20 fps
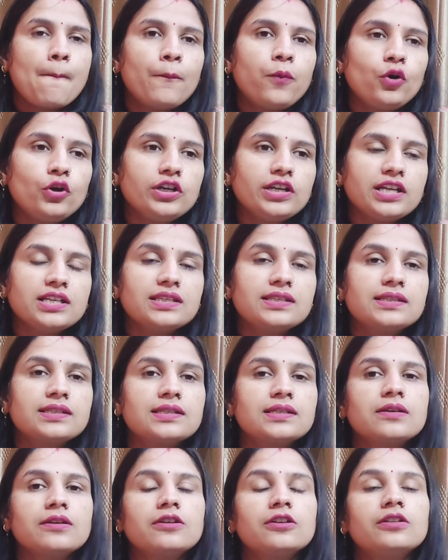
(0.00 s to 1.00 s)
Put
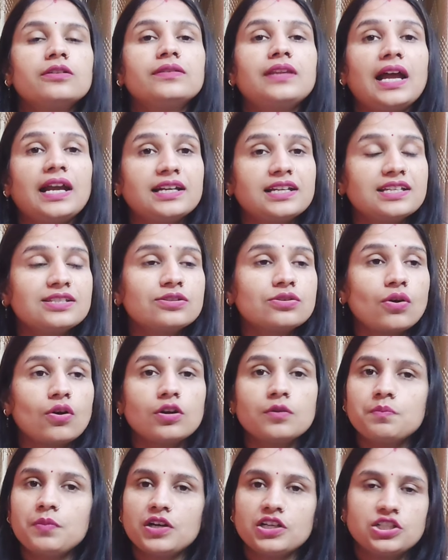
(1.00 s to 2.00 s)
is, that is
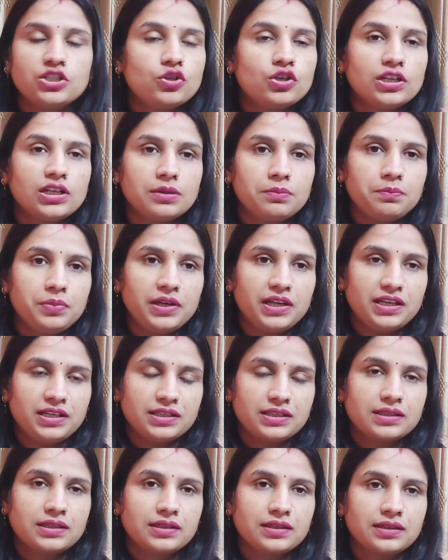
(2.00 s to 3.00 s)
not particular
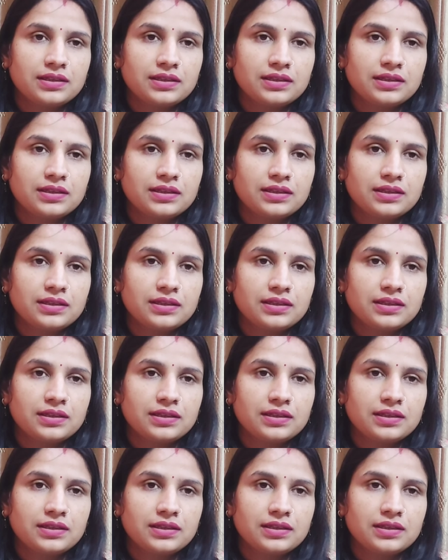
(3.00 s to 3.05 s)
place.